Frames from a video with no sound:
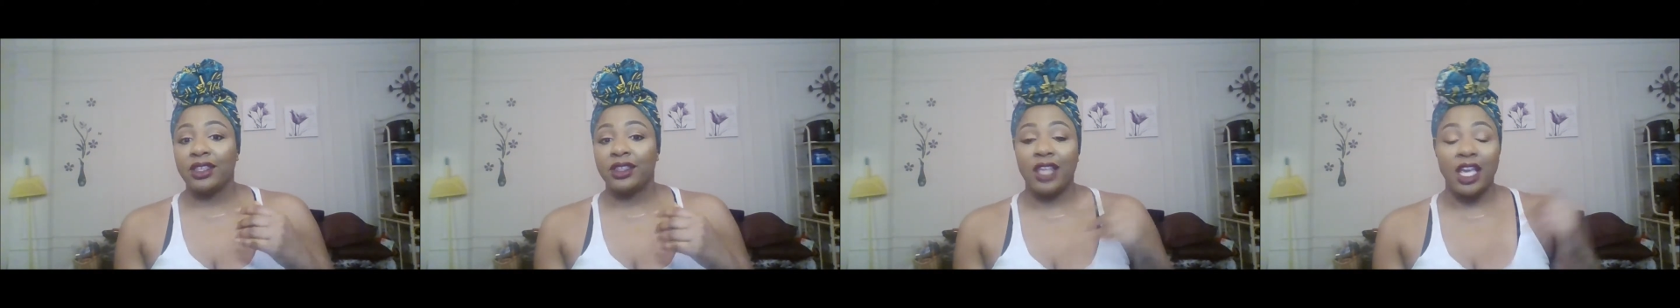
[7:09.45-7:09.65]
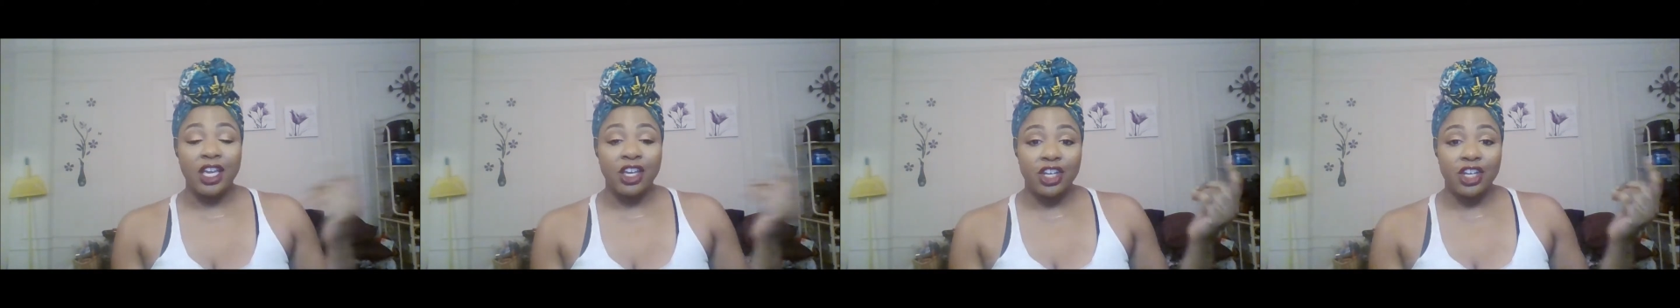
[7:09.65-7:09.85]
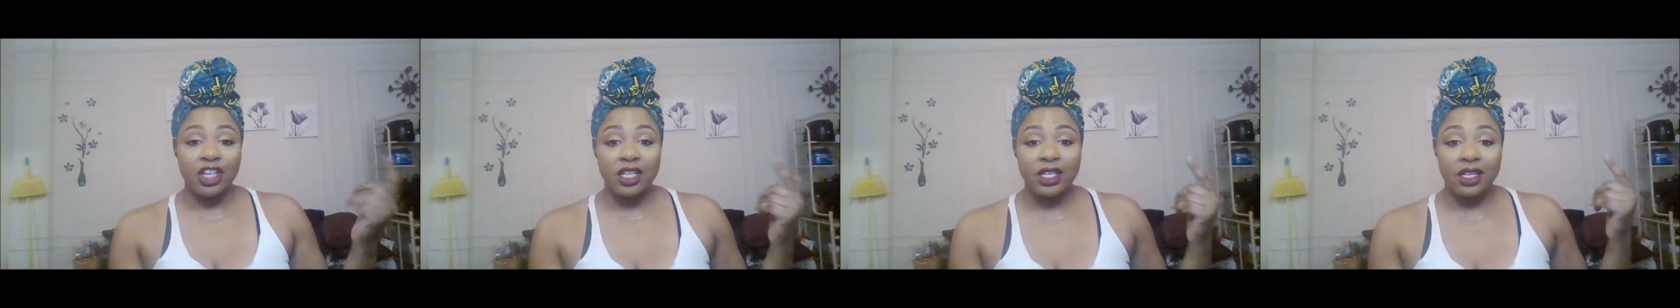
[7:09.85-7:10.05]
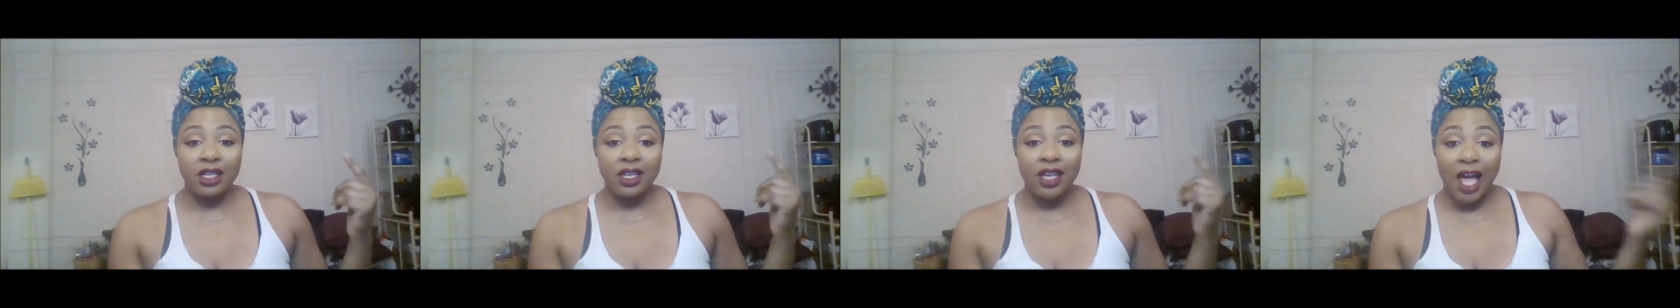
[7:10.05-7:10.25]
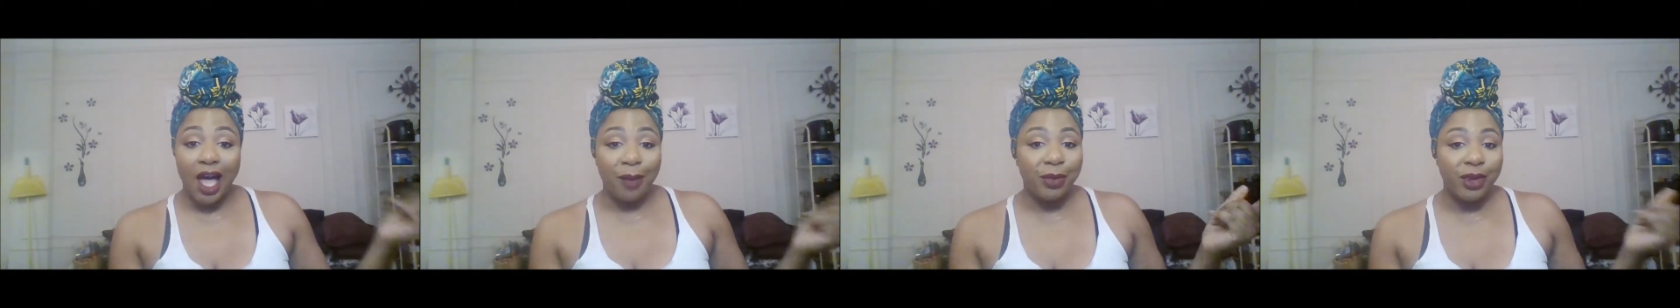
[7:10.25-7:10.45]
They could
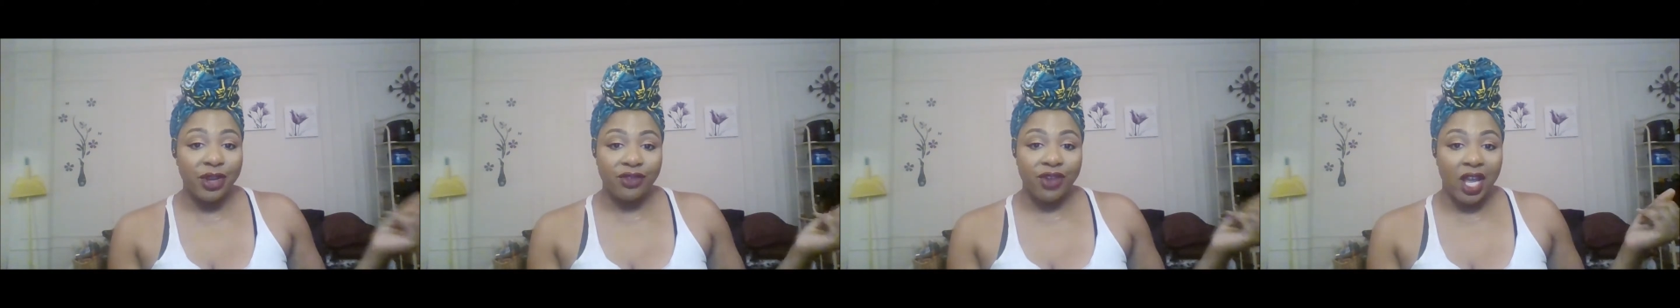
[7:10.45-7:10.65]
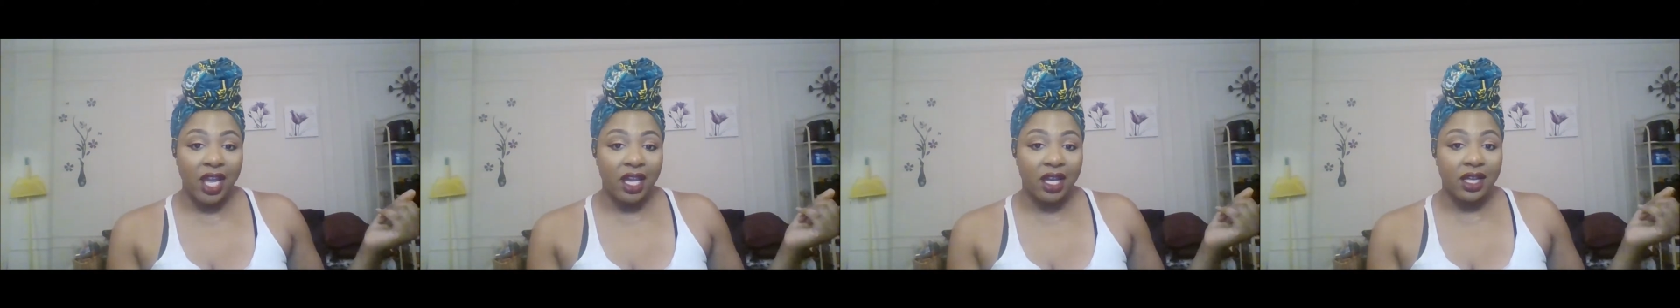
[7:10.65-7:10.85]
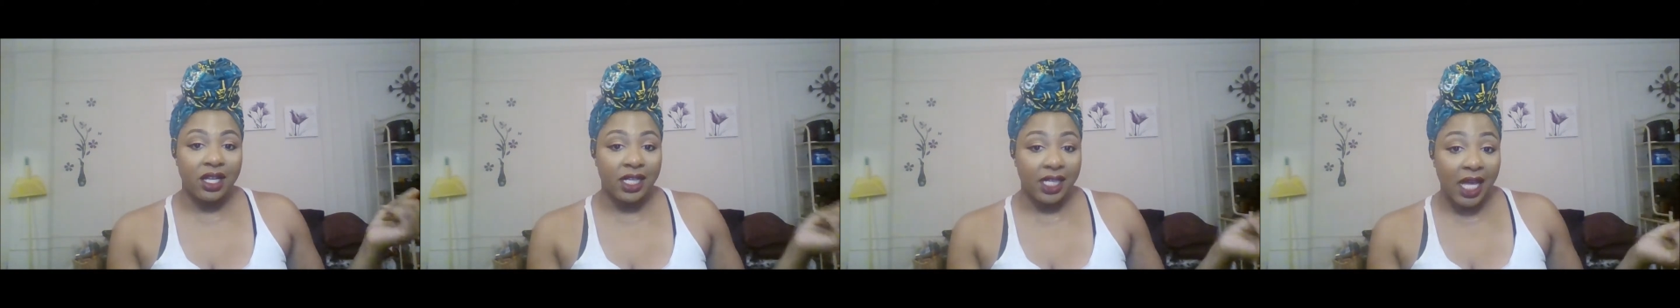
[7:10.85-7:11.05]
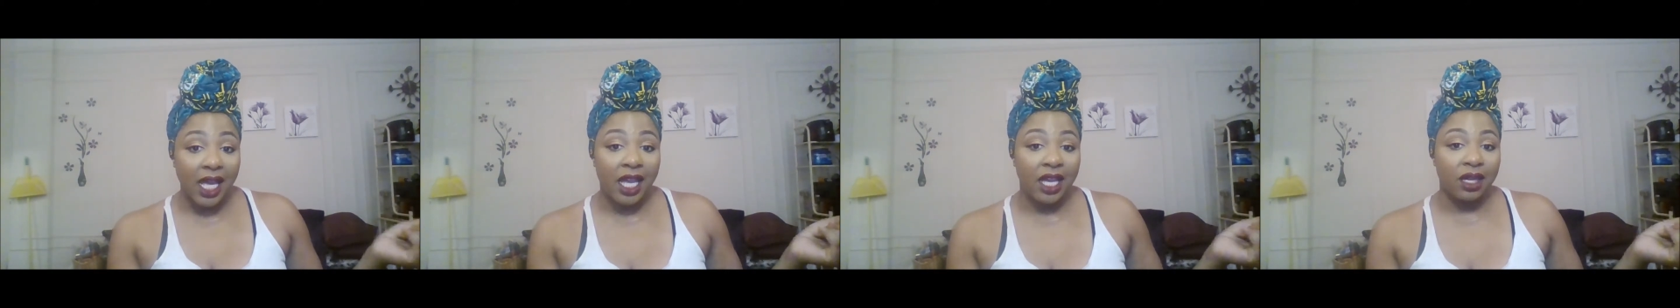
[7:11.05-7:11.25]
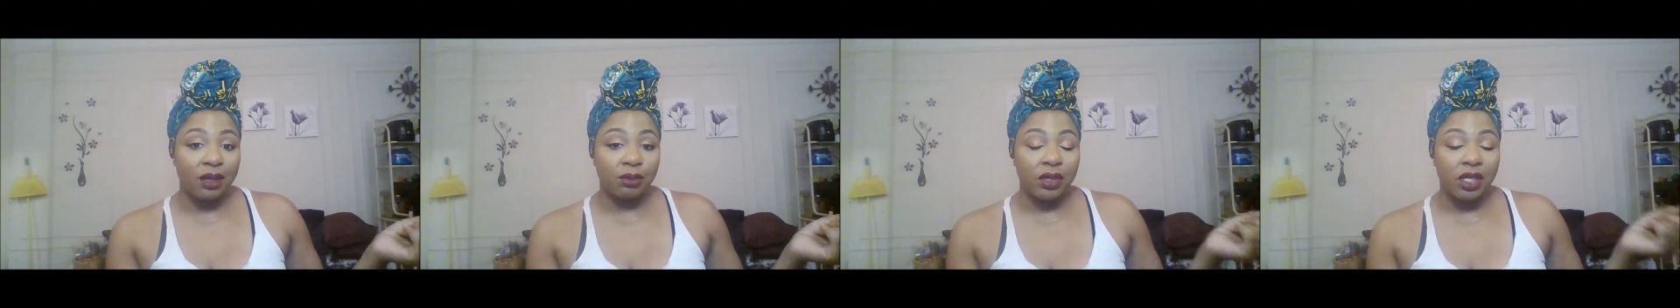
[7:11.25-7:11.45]
copyright
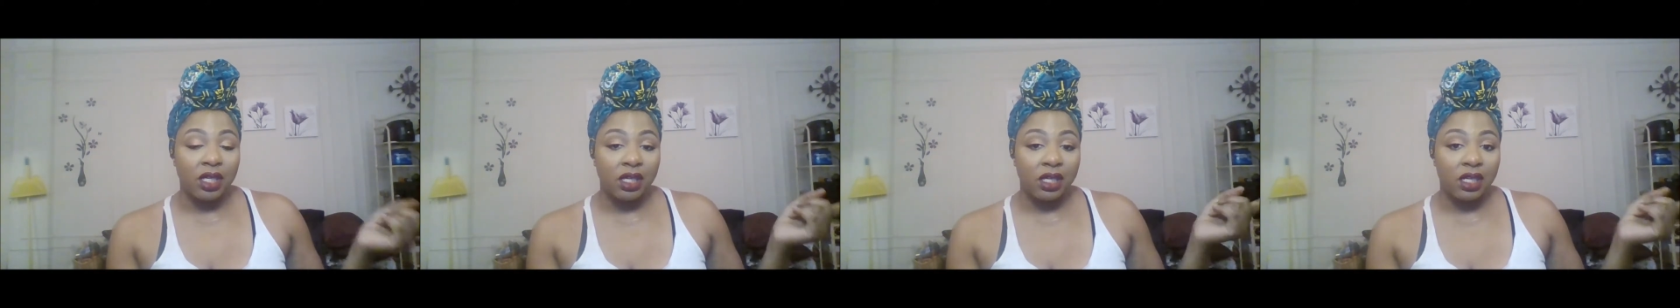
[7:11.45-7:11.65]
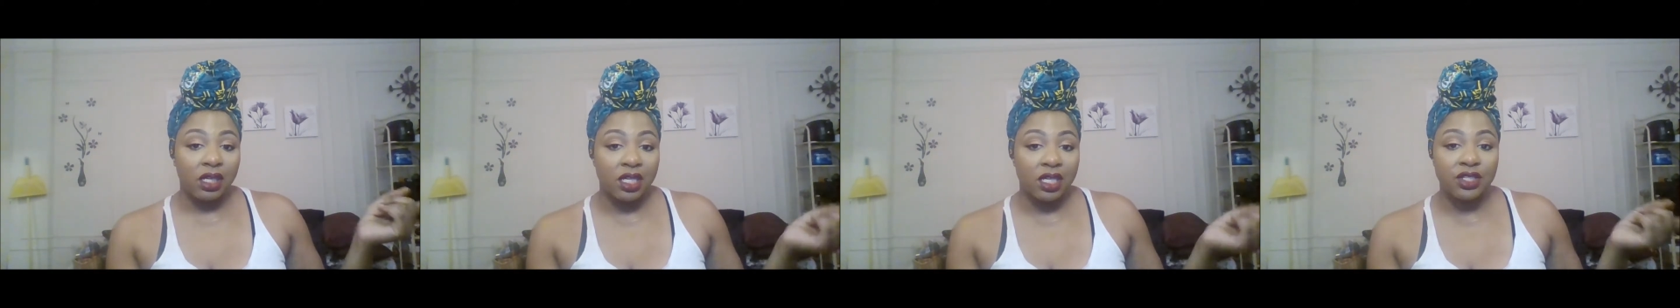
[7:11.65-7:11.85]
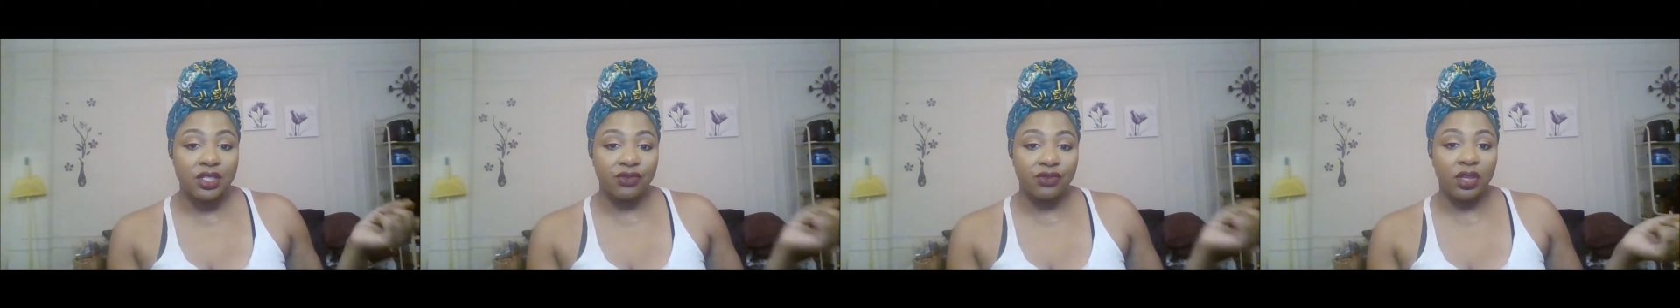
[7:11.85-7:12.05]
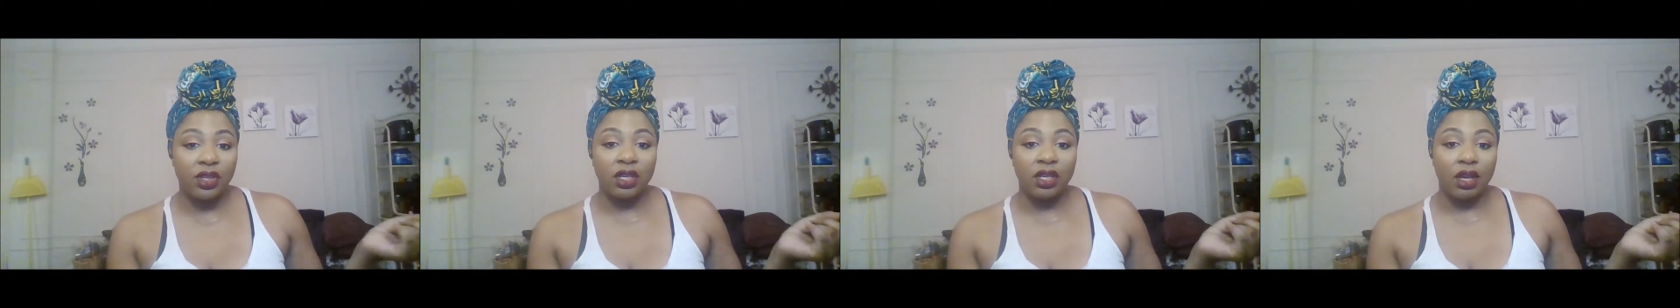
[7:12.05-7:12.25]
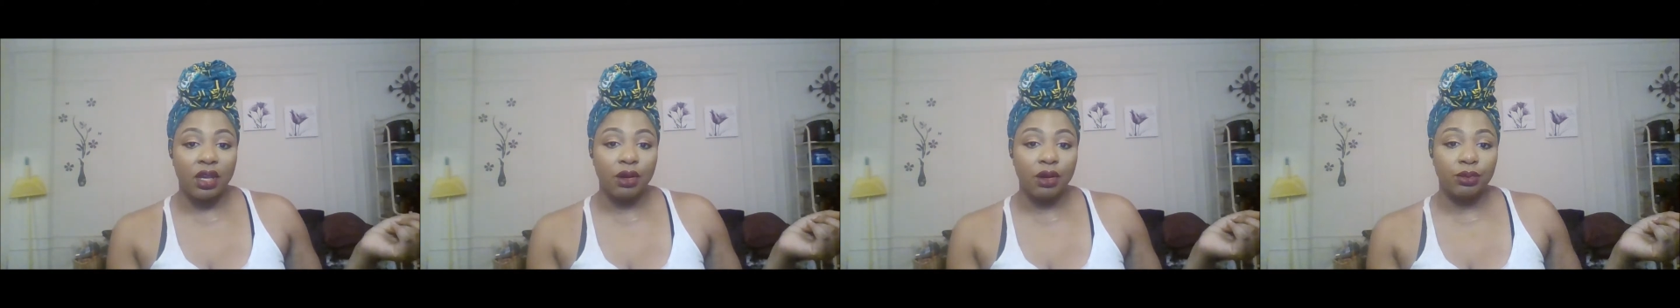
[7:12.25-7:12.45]
claim his
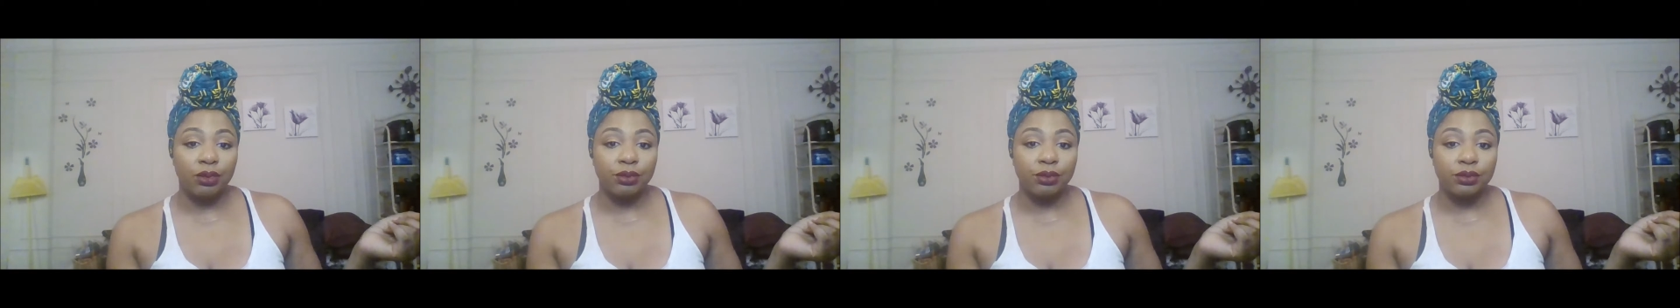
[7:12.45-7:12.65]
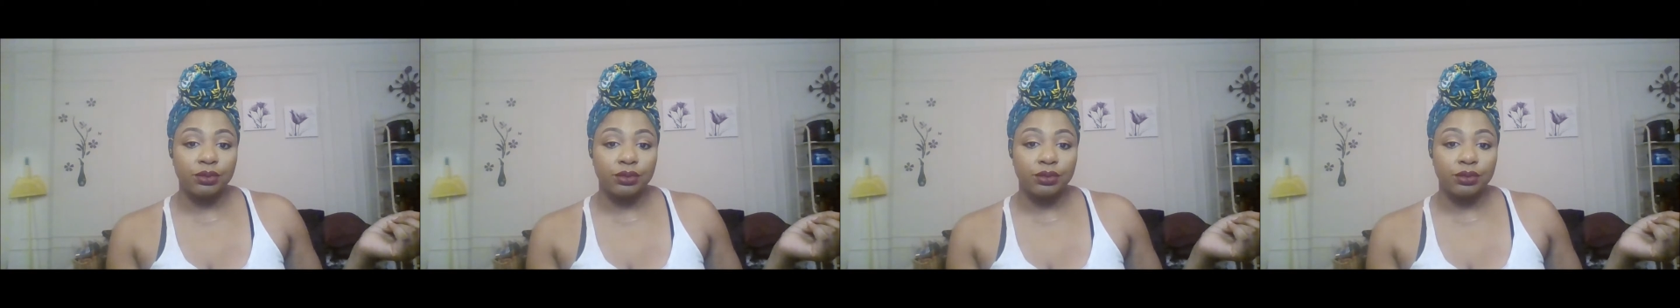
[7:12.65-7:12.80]
video